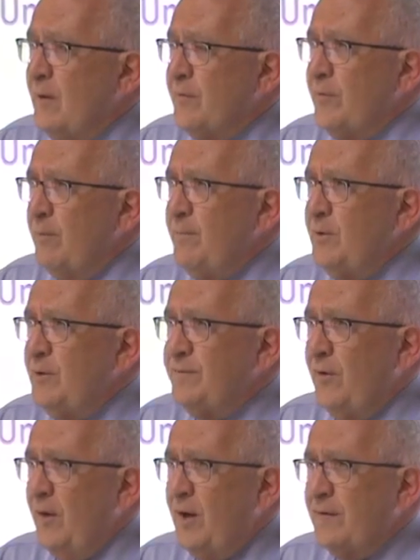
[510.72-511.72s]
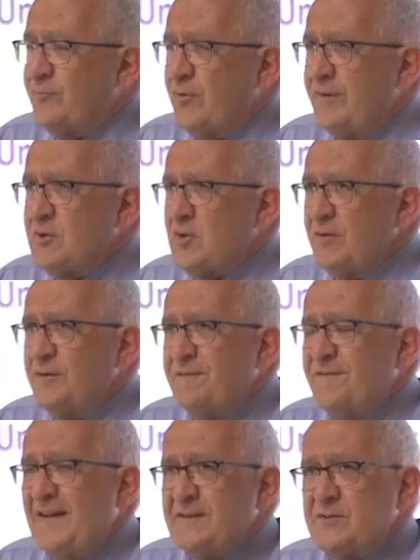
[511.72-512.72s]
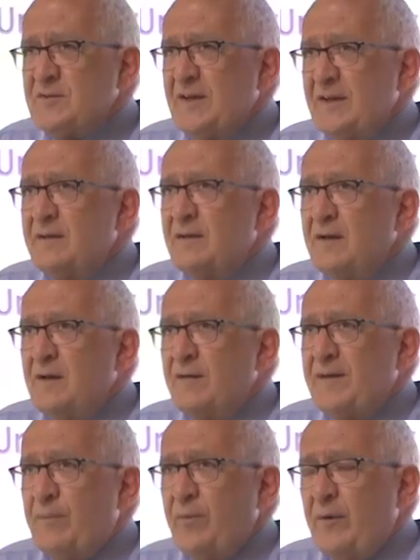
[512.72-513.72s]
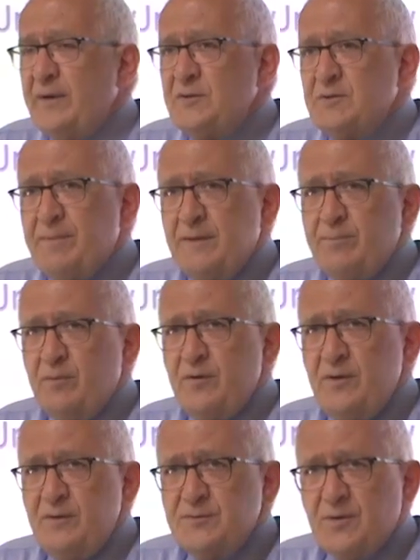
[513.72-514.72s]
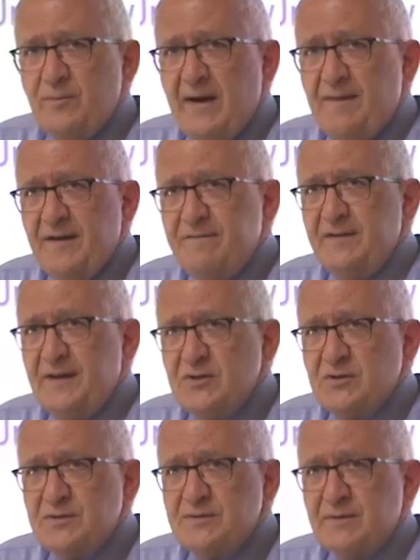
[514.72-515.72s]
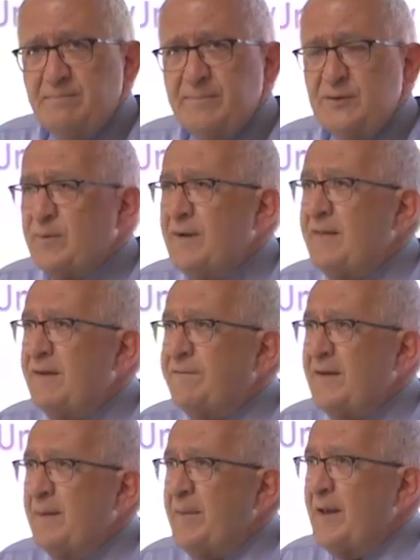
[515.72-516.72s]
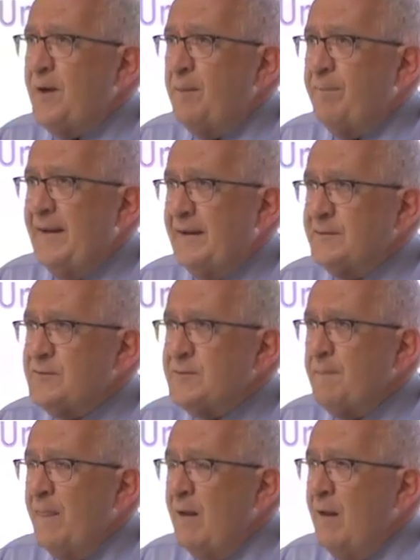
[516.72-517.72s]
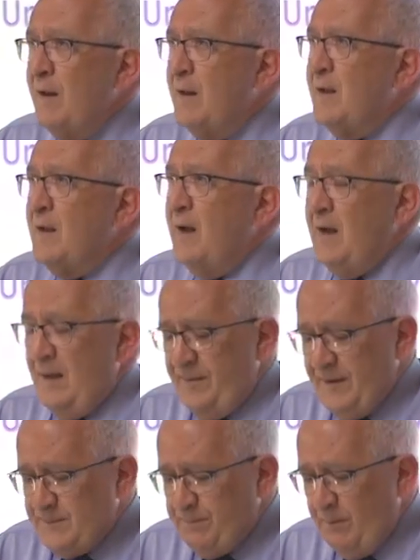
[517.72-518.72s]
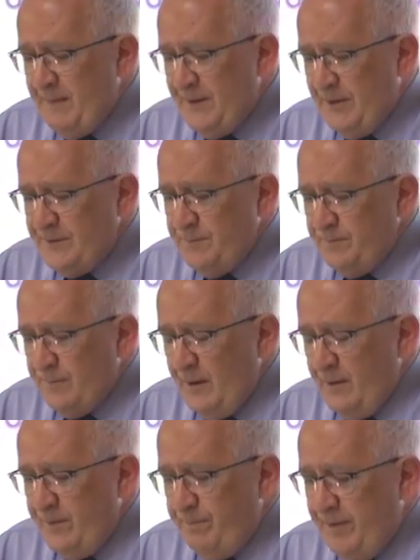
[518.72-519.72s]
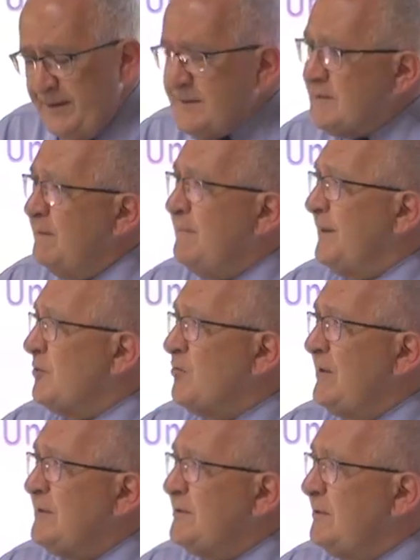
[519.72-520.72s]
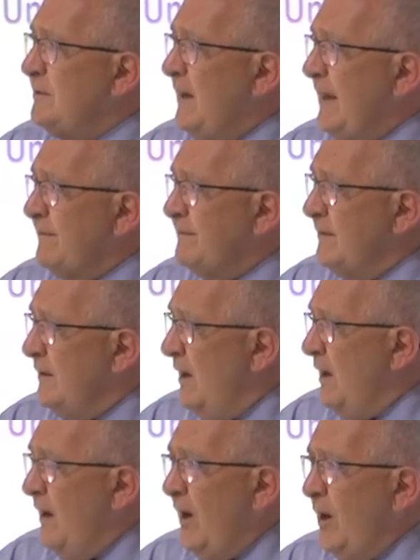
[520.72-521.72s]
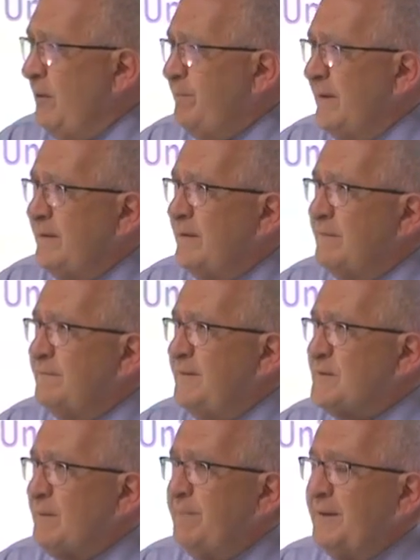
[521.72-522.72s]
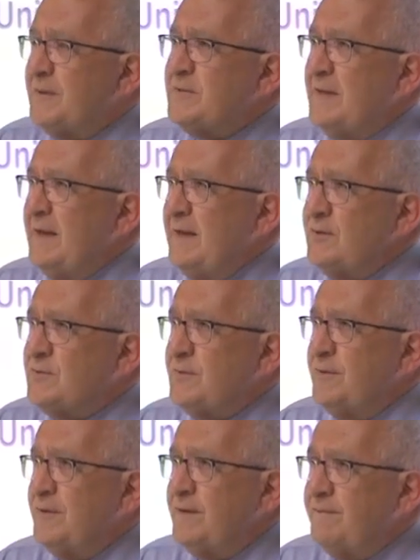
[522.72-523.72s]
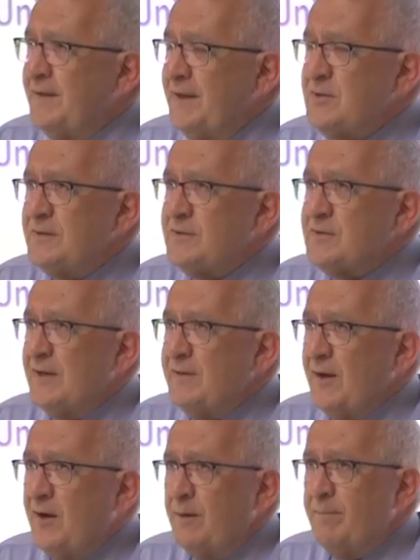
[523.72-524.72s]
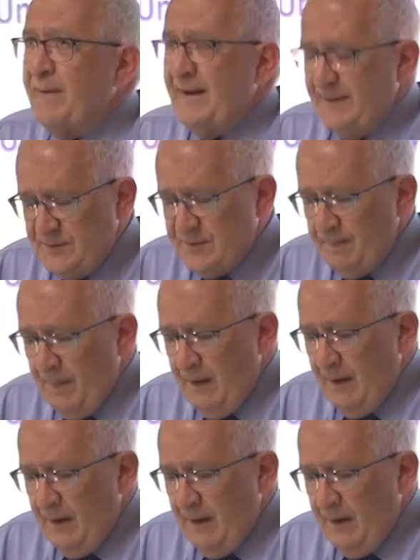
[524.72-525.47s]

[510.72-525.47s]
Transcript: the removal of traditional fencing that Rohingya people use around their villages and between their family compounds. This permitted the police and the military to have open visibility into the villages and the compounds,